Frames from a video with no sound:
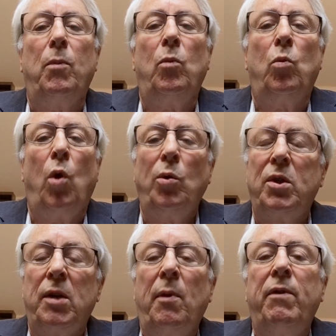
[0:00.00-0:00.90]
wrote
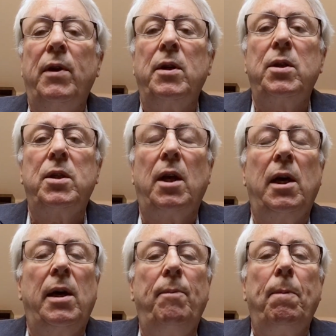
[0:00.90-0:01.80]
some of his
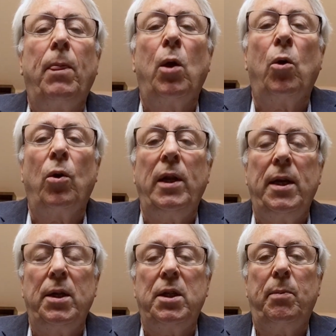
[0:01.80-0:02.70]

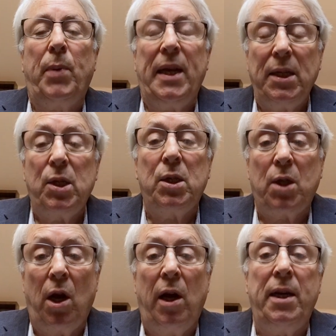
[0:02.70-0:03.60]
earliest pieces
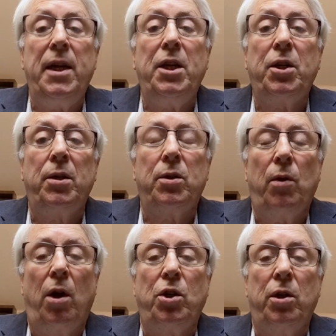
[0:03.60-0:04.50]
on niche
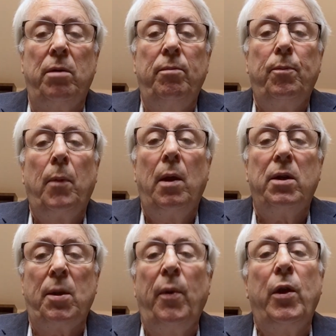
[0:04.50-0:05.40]
construction,
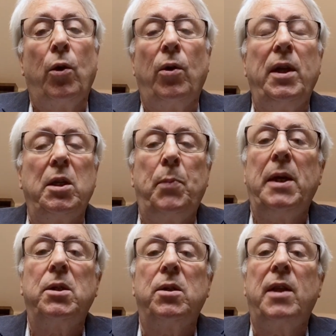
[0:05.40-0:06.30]
some of the earliest
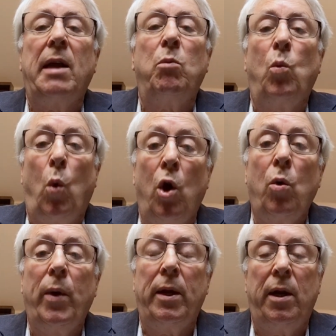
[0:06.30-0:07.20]
pieces that were
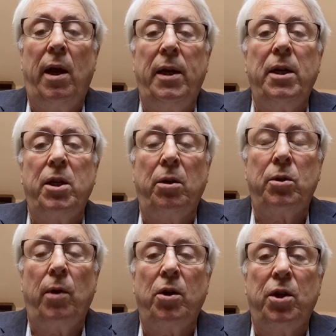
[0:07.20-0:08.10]
written on niche
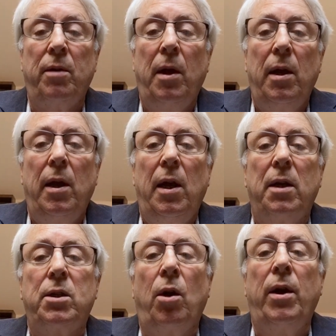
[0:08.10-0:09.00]
construction.
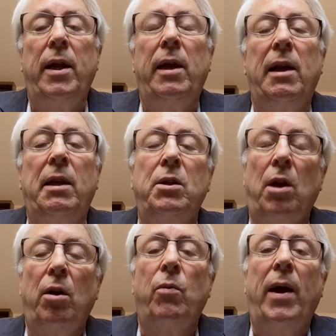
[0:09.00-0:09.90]
He
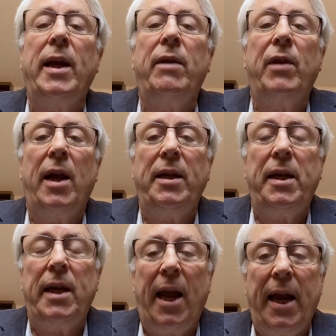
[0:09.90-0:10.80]
started writing in the
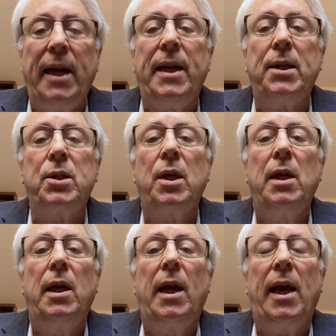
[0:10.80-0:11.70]
1980s,
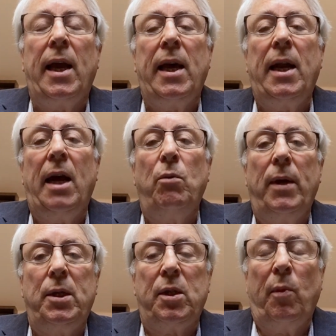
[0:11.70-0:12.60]
and I
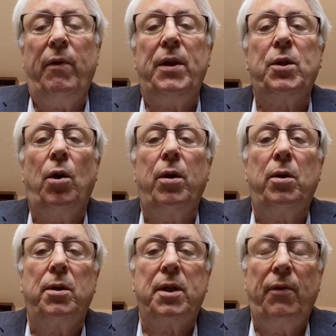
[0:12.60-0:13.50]
read some of these
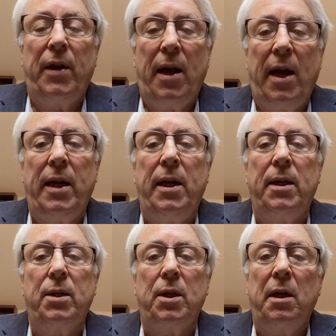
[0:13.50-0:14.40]
articles in the
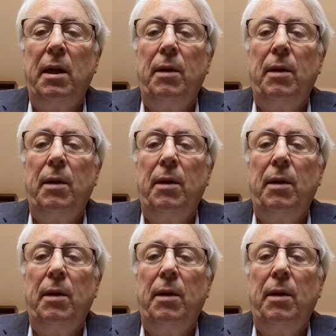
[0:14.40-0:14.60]
90s. And